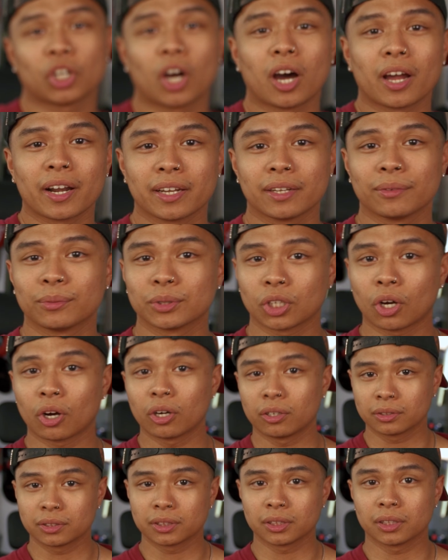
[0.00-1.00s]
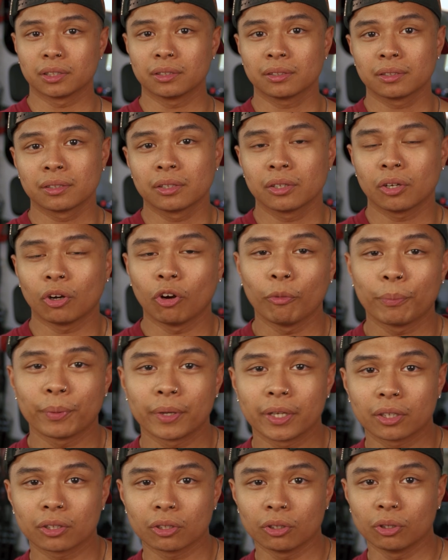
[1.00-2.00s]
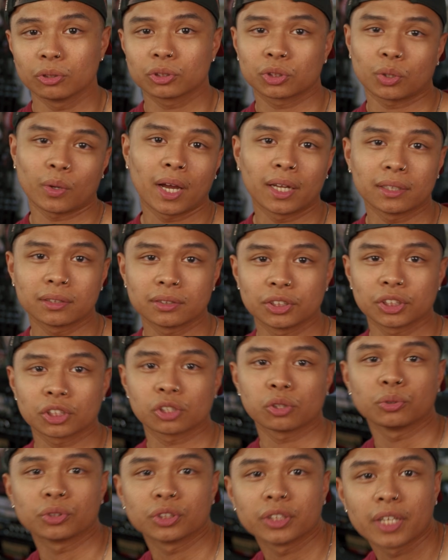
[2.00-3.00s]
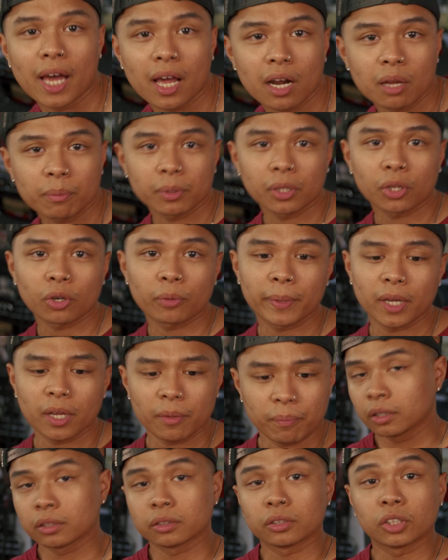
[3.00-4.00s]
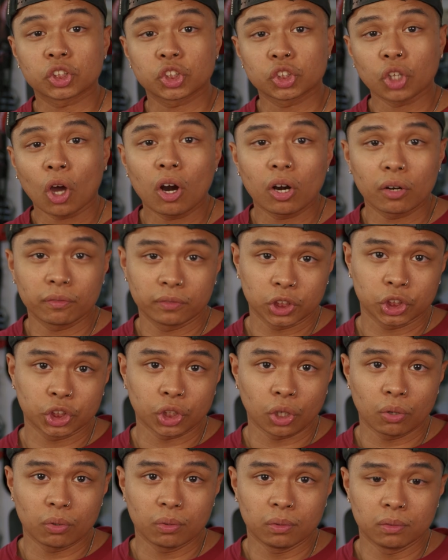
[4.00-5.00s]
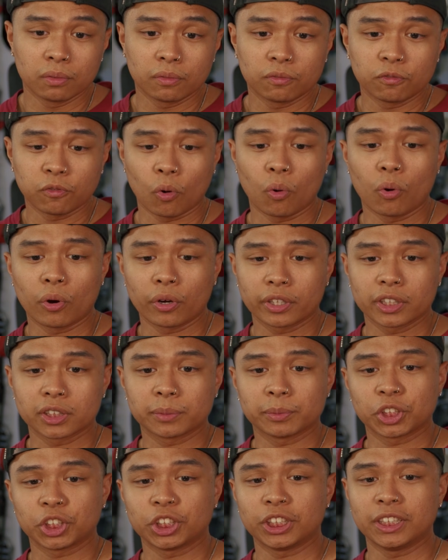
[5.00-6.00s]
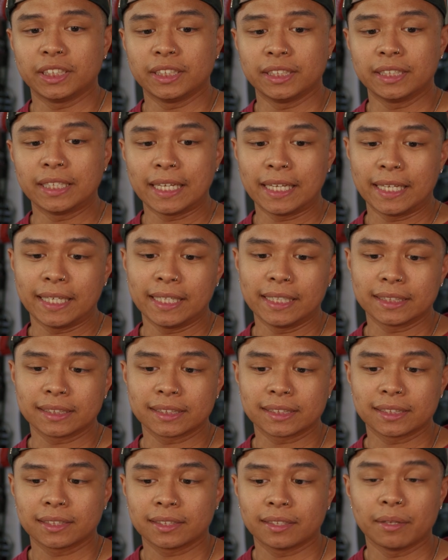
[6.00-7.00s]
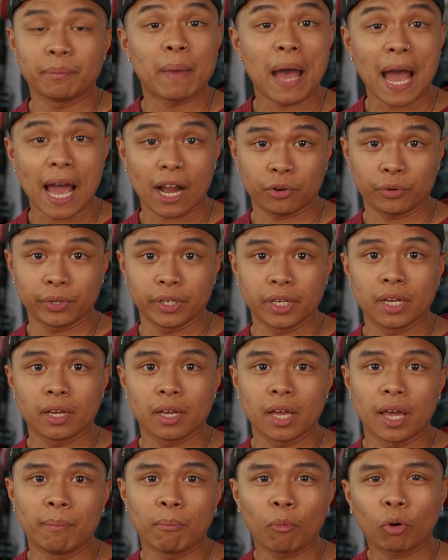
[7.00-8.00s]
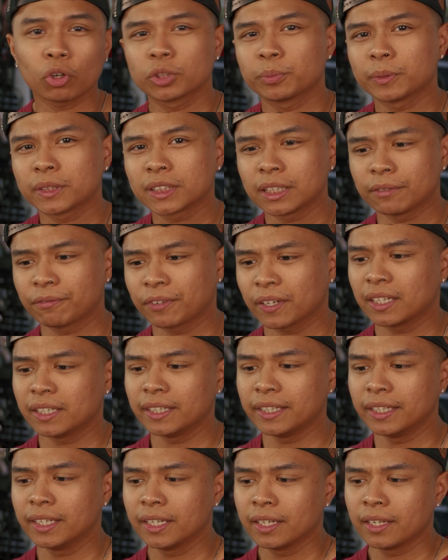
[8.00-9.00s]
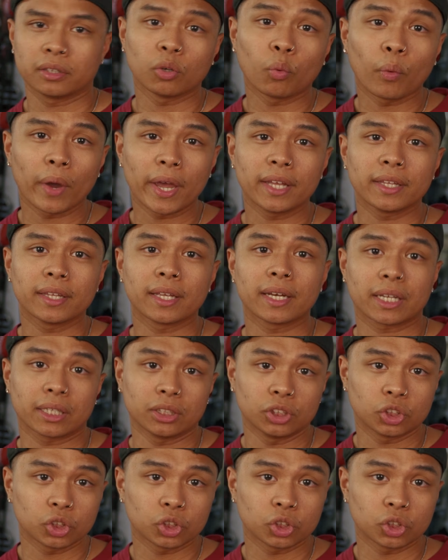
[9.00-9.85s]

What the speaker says: got it. It was hard to open and close, so I had to just loosen that up a little bit. The star of the show for this machine is the battery, and more specifically, the way that it can